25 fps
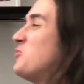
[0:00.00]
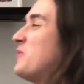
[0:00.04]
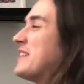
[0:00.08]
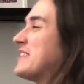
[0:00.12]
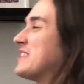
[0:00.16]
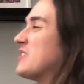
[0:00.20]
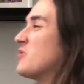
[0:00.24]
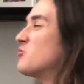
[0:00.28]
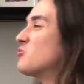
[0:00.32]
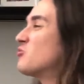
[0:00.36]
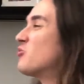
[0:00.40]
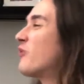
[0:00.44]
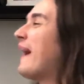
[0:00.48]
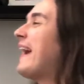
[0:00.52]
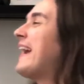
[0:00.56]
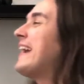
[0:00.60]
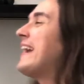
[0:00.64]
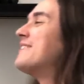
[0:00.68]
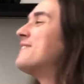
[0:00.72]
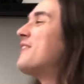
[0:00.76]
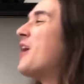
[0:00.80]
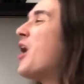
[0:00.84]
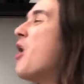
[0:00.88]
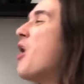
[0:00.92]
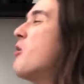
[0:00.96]
with a ray
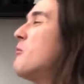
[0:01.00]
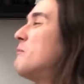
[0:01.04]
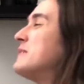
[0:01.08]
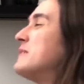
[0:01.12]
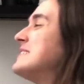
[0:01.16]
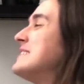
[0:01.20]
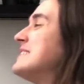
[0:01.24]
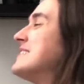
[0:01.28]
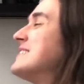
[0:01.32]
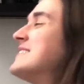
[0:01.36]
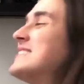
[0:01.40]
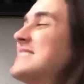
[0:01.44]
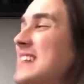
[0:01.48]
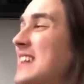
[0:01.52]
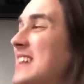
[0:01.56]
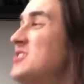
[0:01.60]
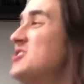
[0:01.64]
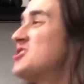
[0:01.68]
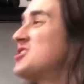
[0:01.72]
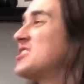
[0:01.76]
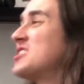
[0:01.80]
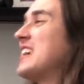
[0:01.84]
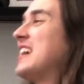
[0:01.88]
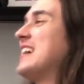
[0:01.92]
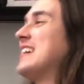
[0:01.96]
of hope and
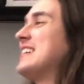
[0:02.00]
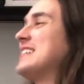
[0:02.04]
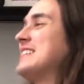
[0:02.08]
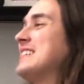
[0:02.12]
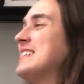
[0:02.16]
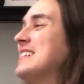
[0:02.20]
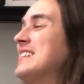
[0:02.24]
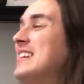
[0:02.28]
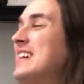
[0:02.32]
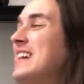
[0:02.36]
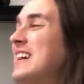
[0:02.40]
sunshine,